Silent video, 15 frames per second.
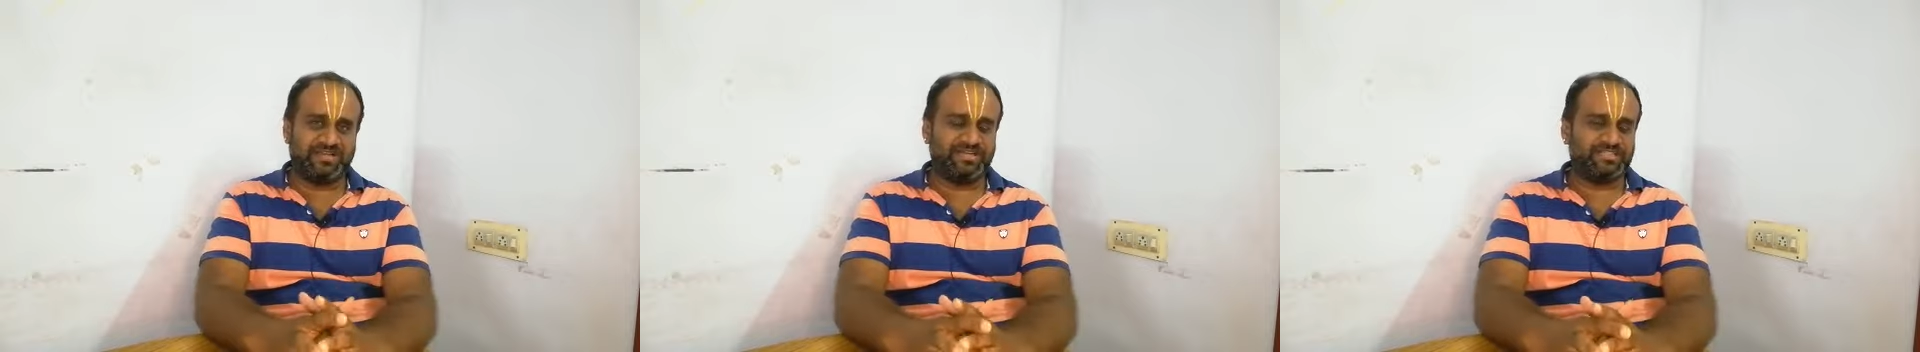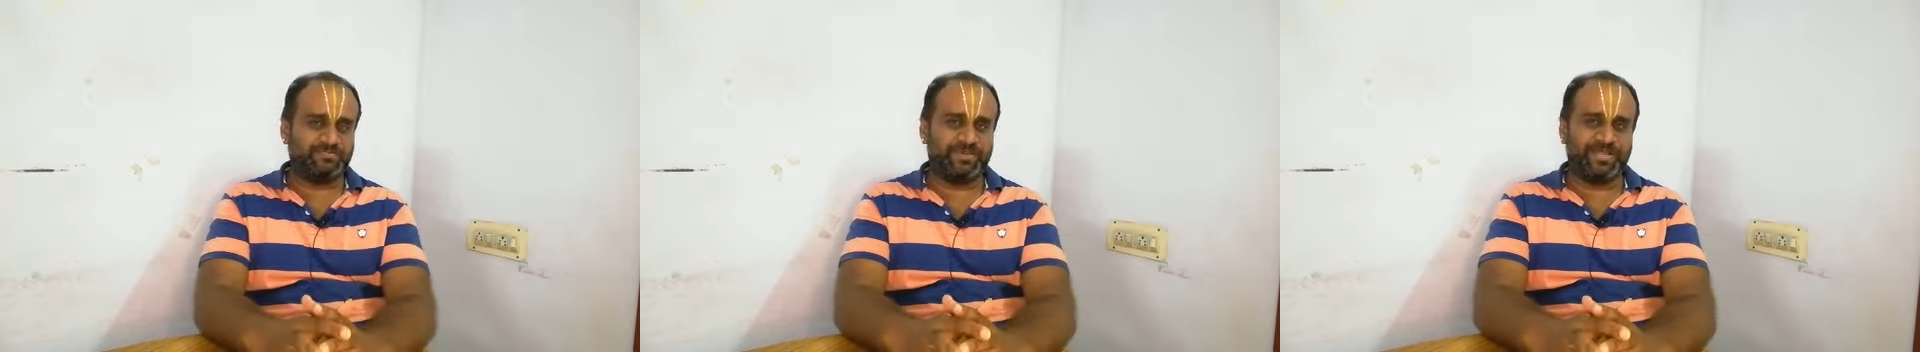
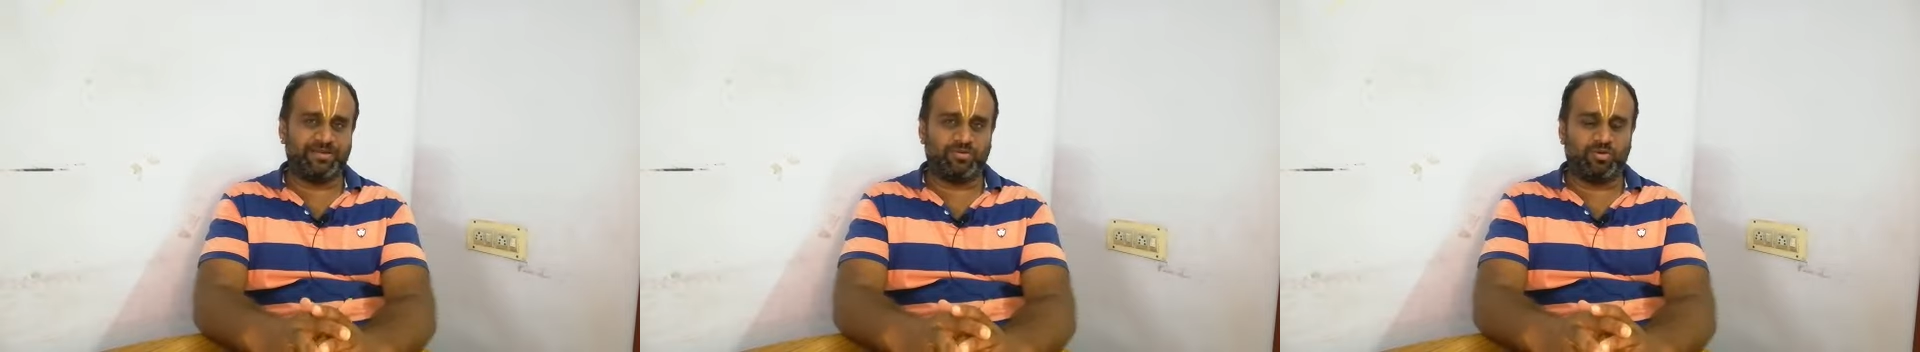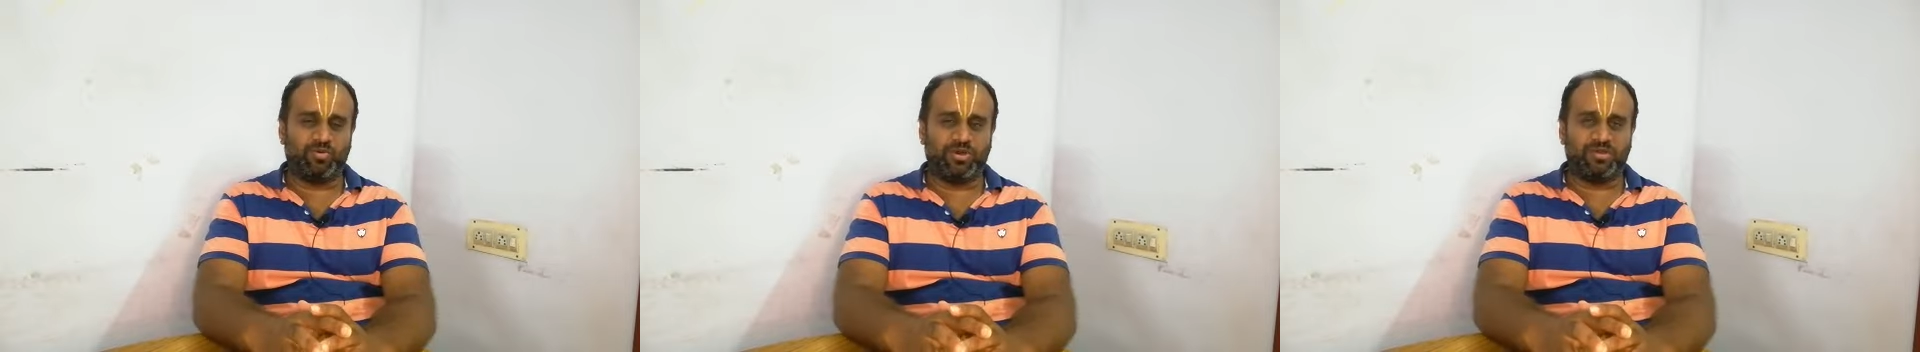it's been
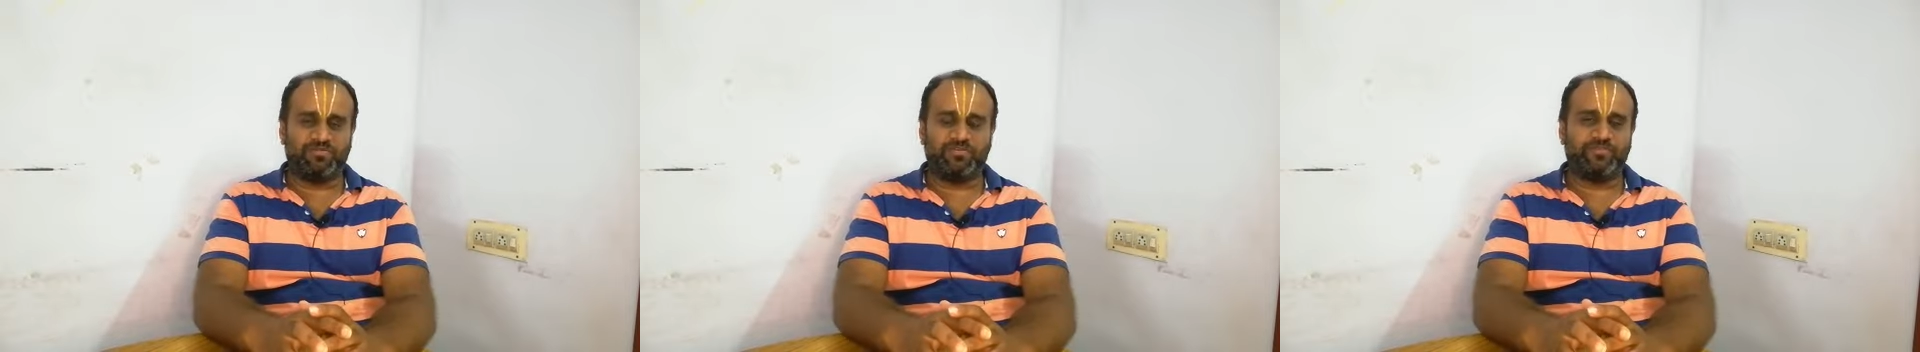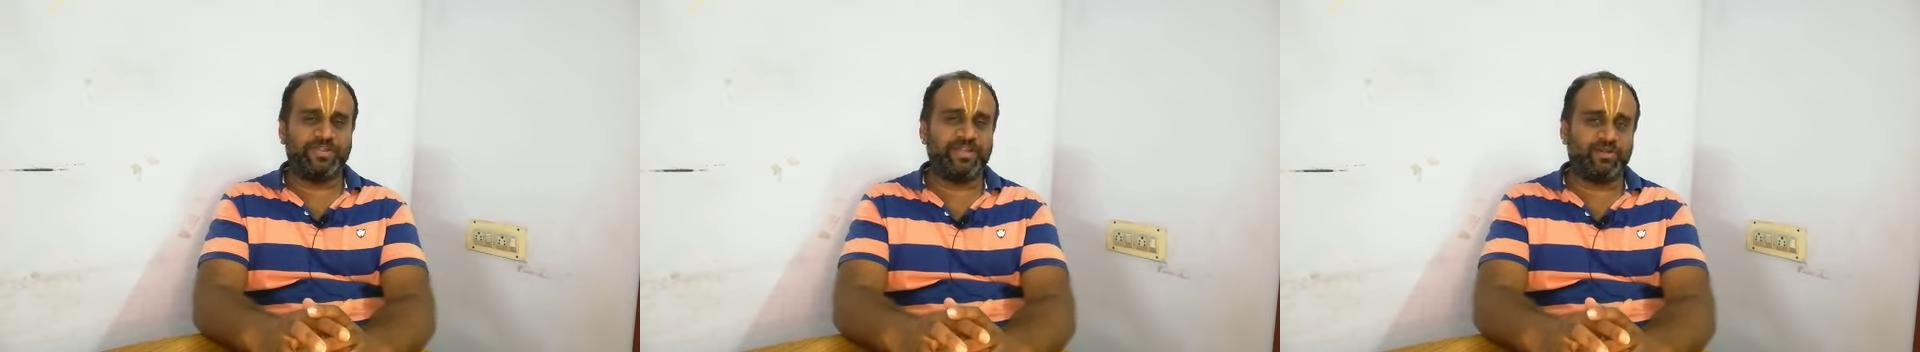over
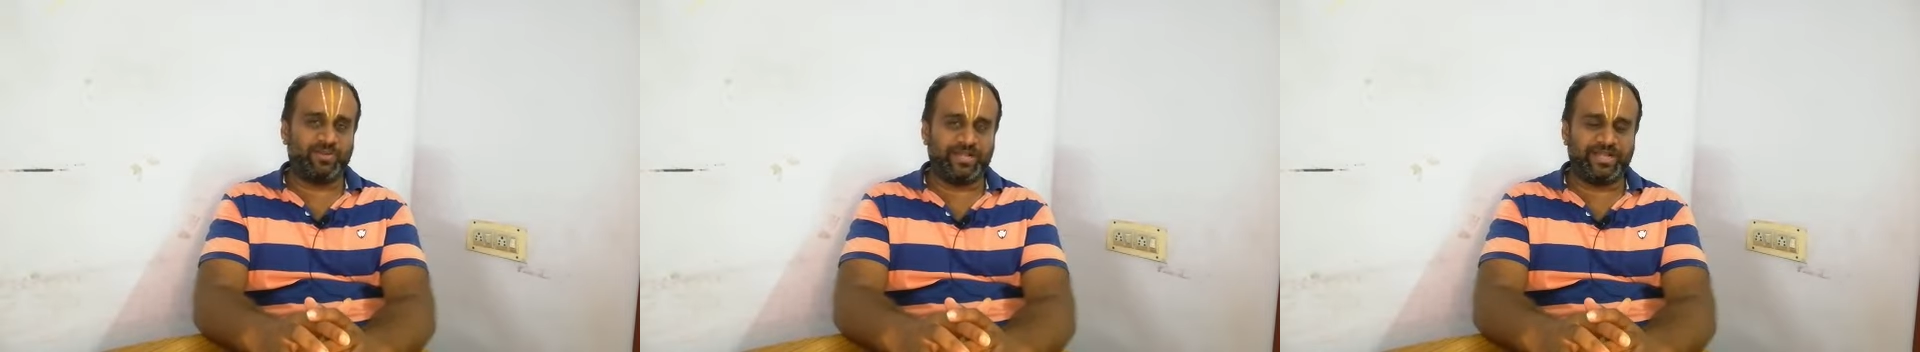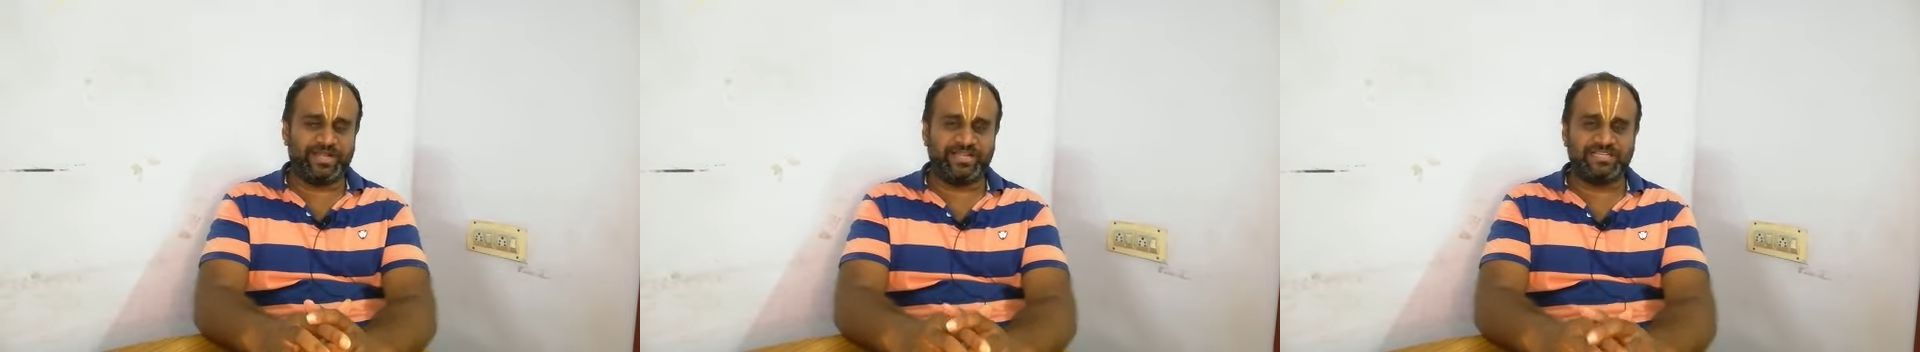
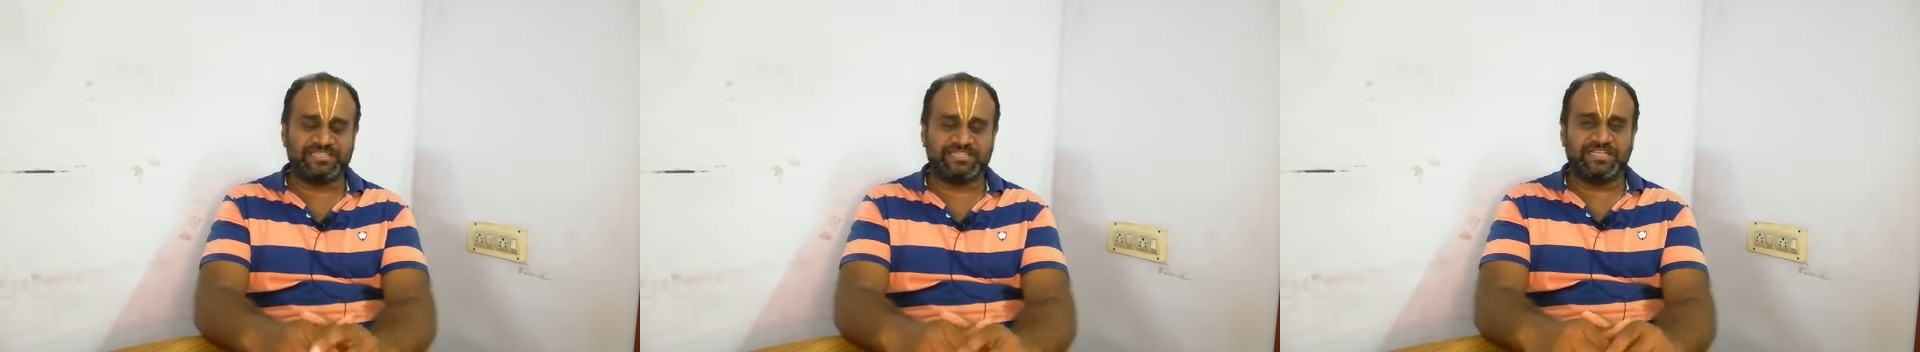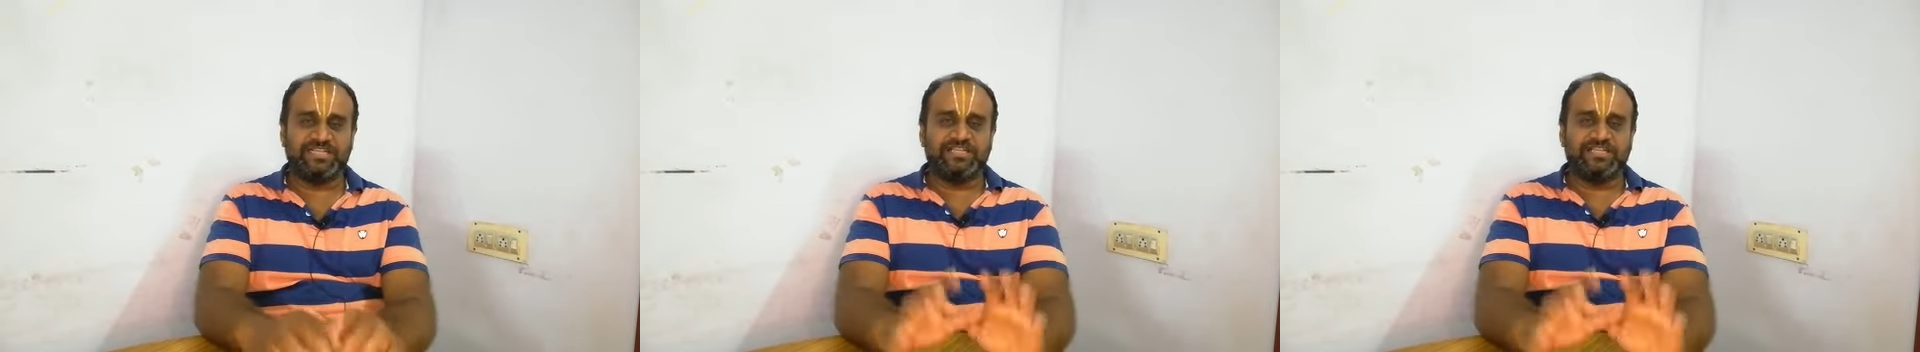15-20 days